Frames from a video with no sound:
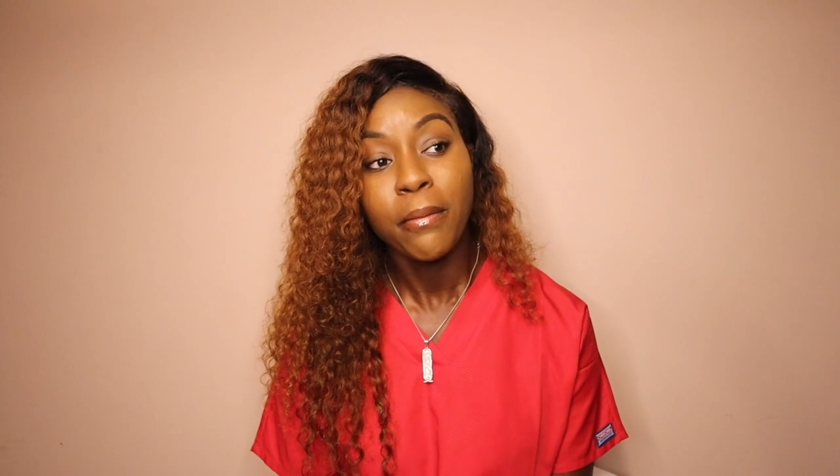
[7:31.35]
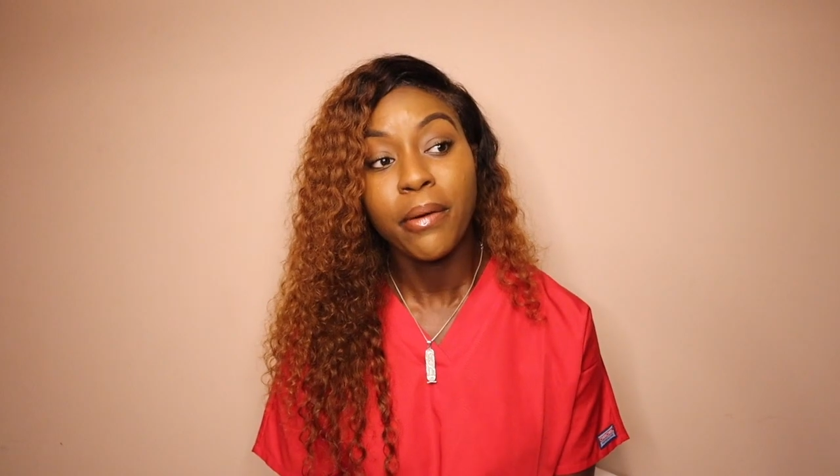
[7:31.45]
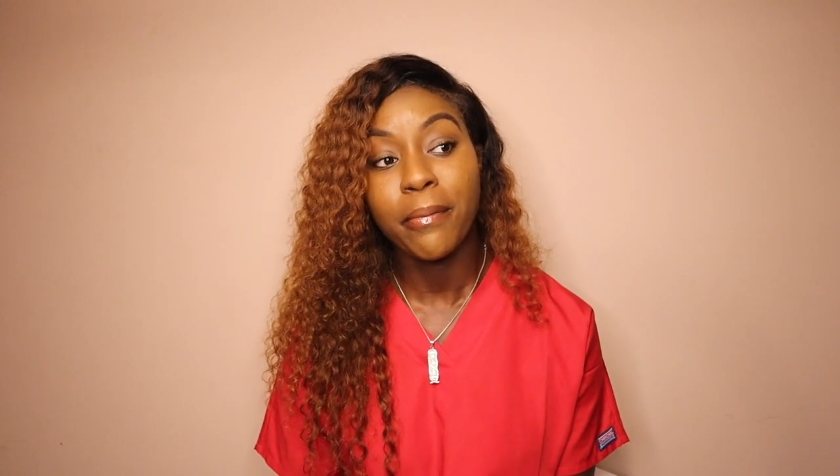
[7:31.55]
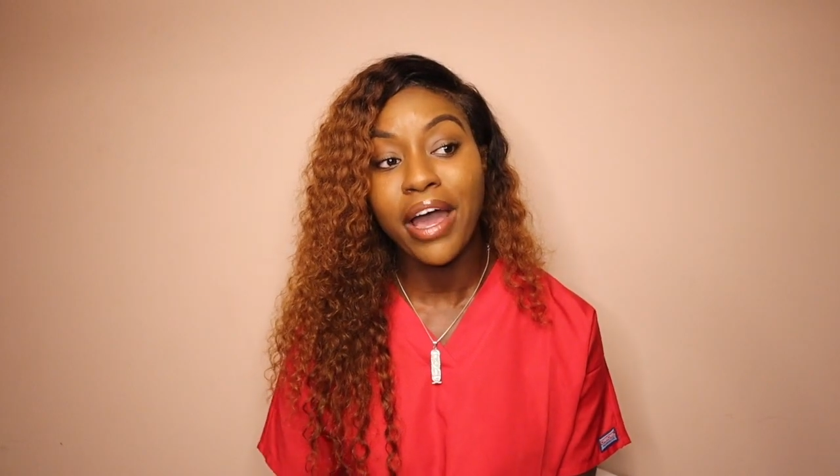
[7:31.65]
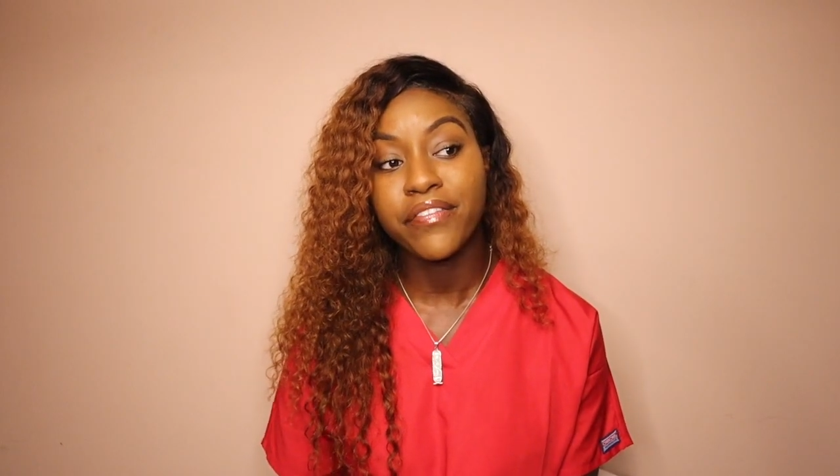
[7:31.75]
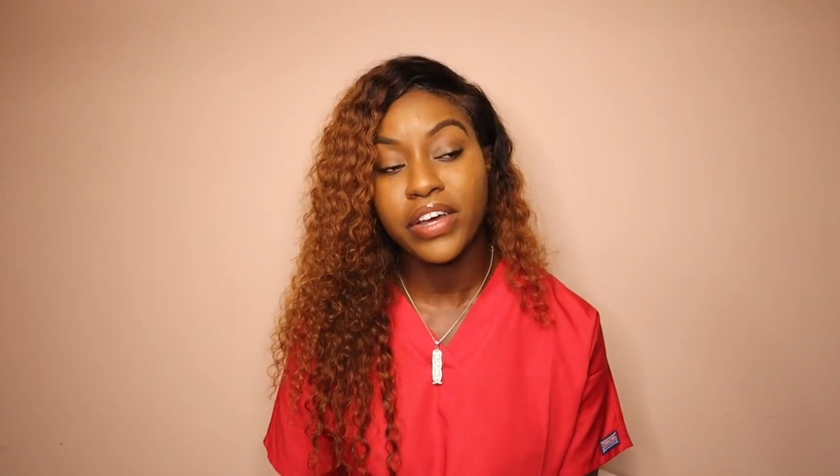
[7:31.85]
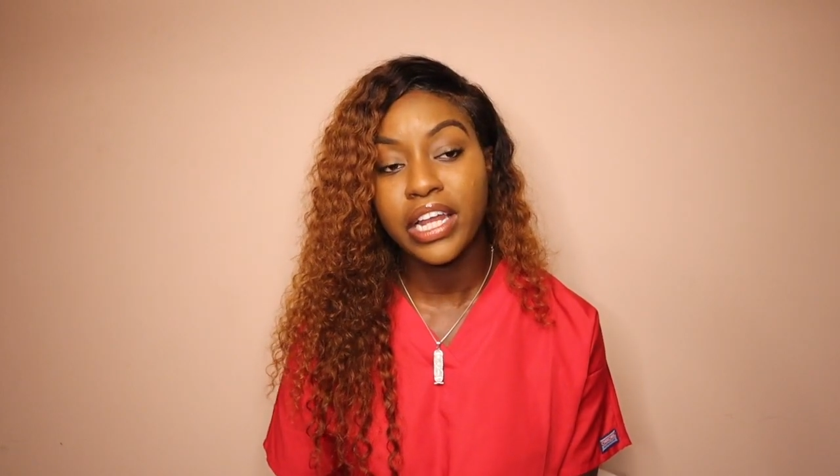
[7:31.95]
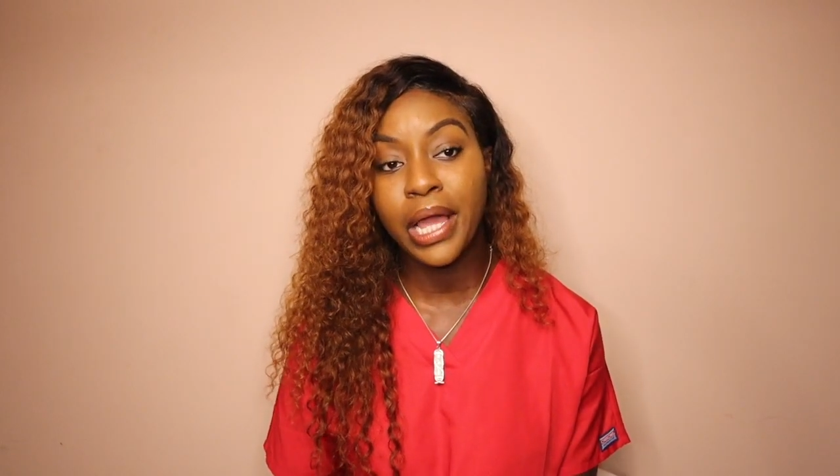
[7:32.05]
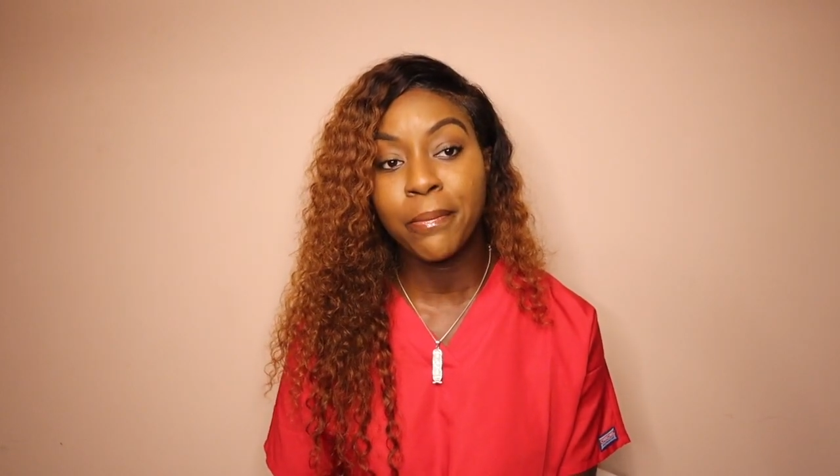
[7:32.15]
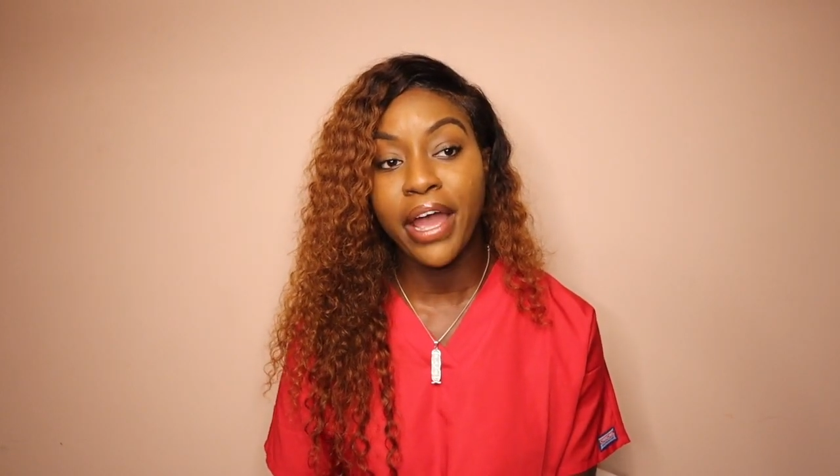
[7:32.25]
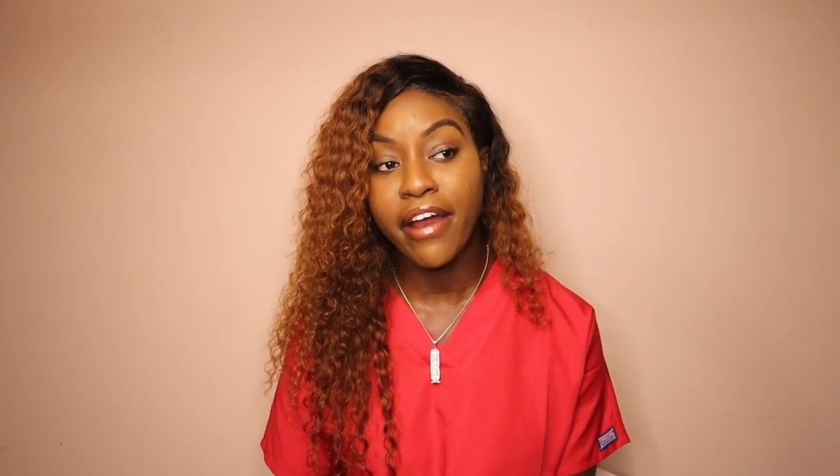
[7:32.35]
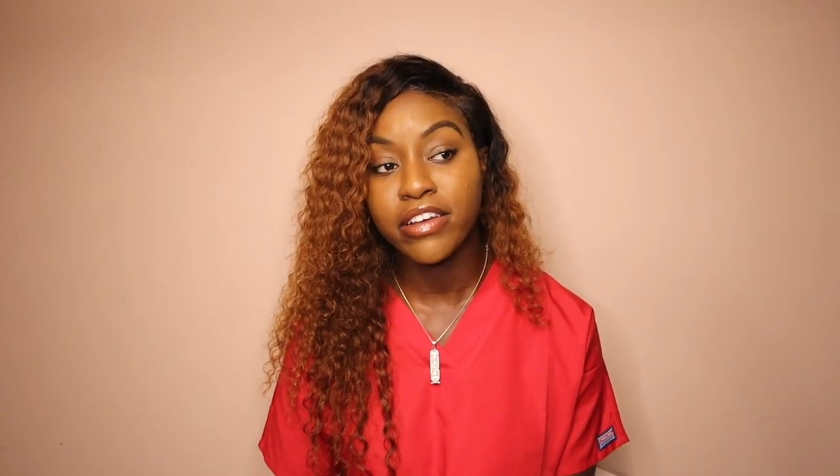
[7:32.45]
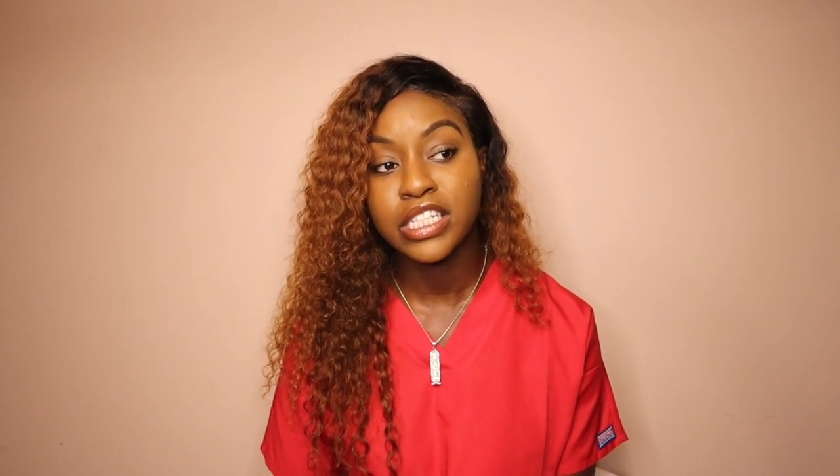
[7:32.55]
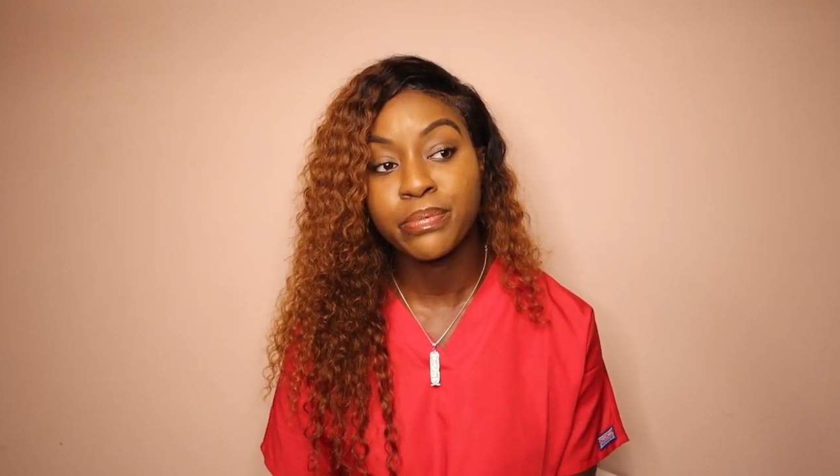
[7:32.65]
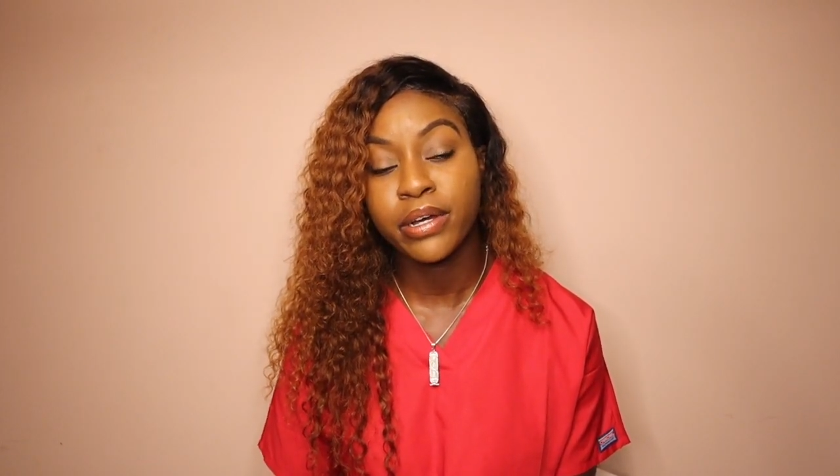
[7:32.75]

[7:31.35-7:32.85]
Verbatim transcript: but I felt like Barron's